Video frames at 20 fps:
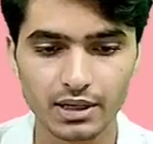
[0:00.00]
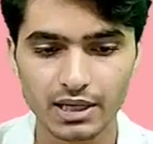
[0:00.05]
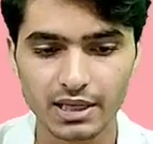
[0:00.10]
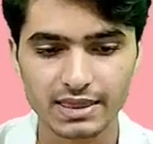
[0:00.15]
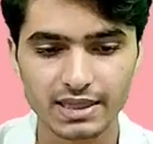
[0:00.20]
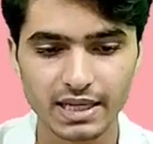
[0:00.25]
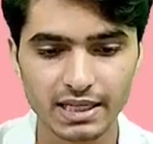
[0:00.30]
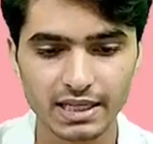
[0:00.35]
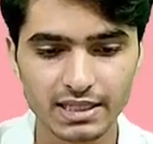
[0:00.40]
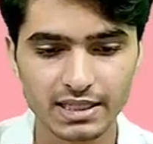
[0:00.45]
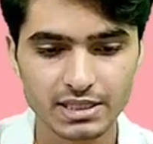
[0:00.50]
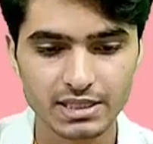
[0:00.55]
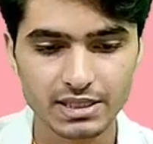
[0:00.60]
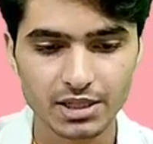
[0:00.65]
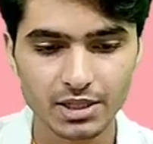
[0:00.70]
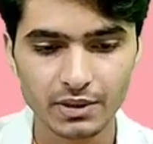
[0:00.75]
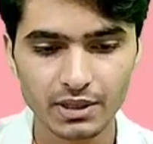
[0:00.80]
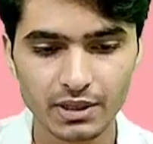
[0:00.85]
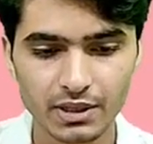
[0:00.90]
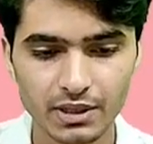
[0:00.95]
That is
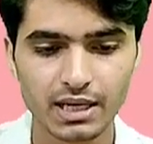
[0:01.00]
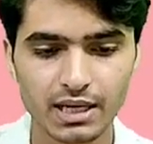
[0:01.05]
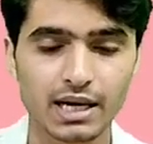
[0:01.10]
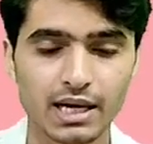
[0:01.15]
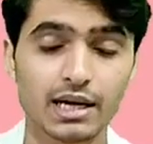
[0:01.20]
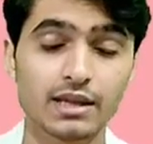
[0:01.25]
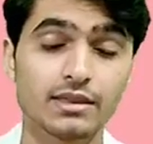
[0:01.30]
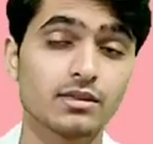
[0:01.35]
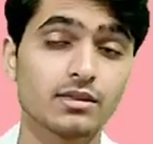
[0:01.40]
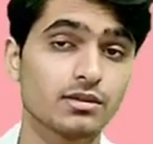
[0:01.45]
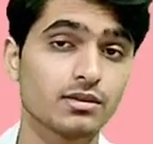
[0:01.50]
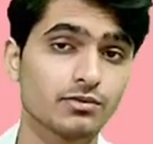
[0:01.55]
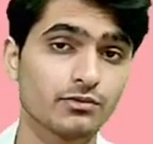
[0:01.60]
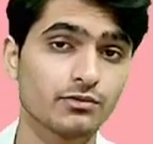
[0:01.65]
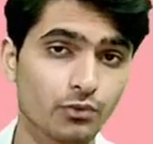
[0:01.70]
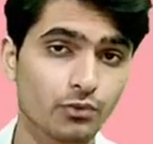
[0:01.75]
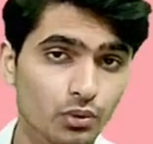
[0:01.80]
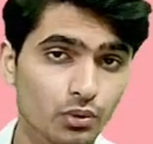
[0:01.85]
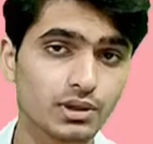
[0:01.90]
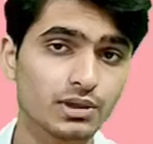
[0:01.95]
CDP. And
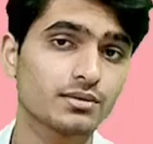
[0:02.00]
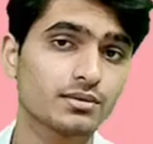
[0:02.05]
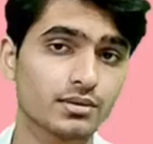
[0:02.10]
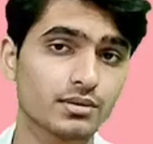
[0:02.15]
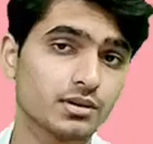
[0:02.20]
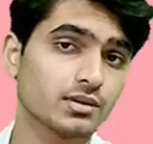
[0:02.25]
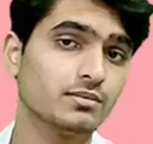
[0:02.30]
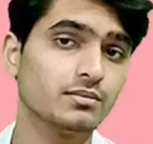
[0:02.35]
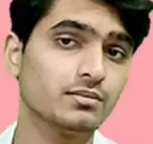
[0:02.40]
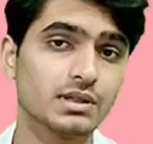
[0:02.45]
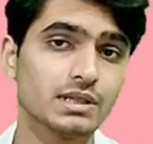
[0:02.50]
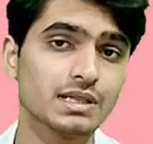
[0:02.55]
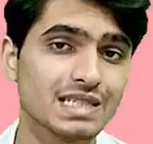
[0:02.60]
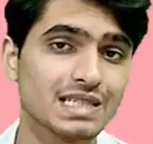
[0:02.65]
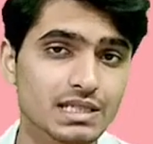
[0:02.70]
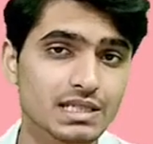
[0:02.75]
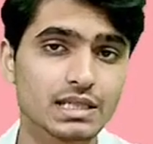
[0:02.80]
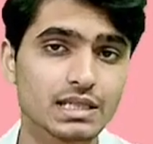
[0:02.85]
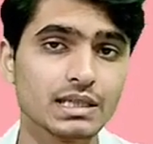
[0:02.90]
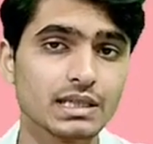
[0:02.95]
fourth term
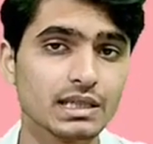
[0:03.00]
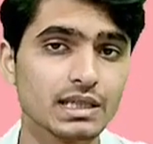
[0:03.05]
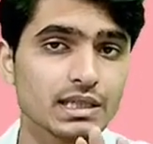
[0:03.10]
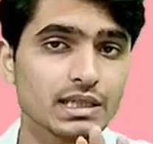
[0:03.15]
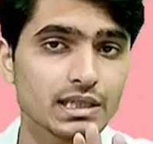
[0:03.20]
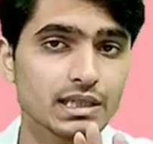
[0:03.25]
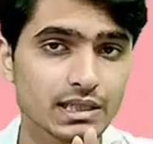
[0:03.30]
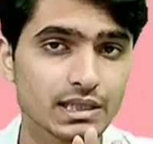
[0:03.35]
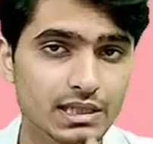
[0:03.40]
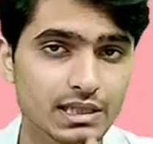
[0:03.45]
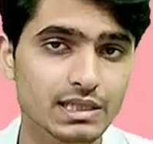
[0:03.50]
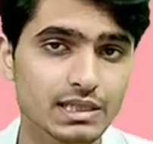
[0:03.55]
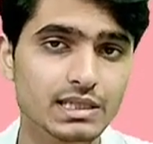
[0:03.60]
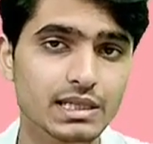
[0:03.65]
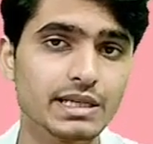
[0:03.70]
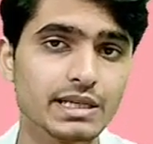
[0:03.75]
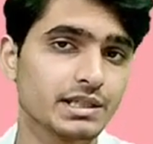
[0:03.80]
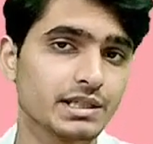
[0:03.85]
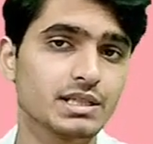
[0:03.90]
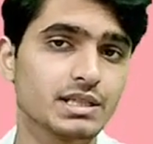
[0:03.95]
is the
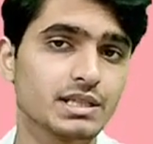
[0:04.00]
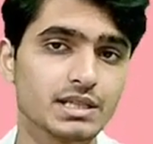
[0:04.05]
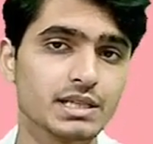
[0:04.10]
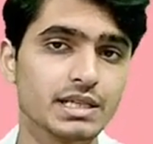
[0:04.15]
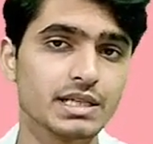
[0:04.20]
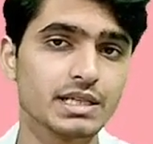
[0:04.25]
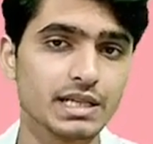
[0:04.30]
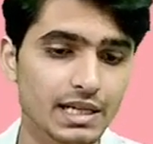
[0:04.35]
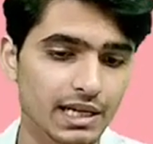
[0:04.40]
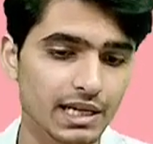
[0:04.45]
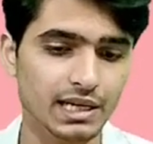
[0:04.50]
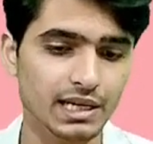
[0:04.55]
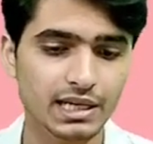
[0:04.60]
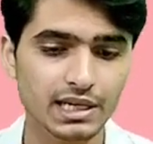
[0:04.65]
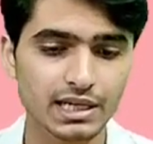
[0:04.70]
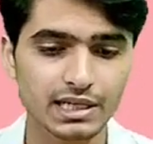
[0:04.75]
distal latency, DL.